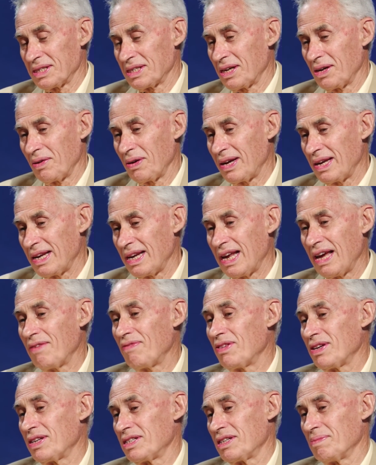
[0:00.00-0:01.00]
So
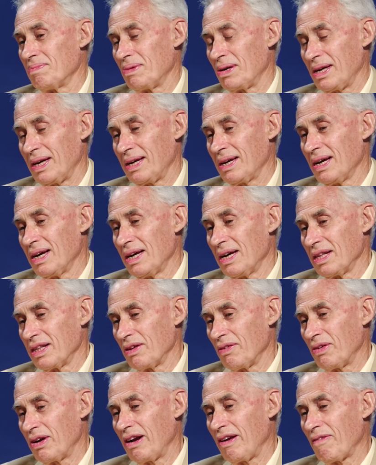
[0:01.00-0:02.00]
inevitably,
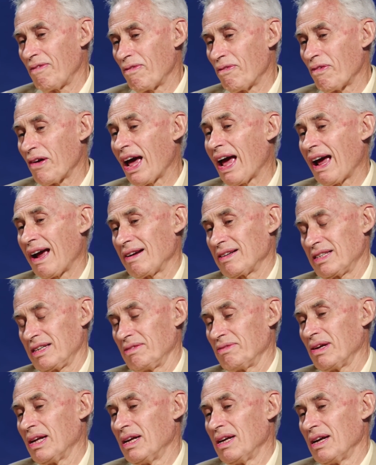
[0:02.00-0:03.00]
the very
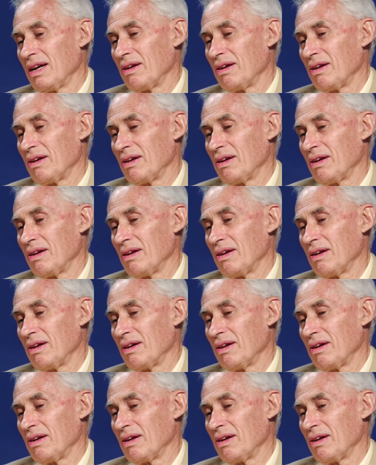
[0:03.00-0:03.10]
fact of,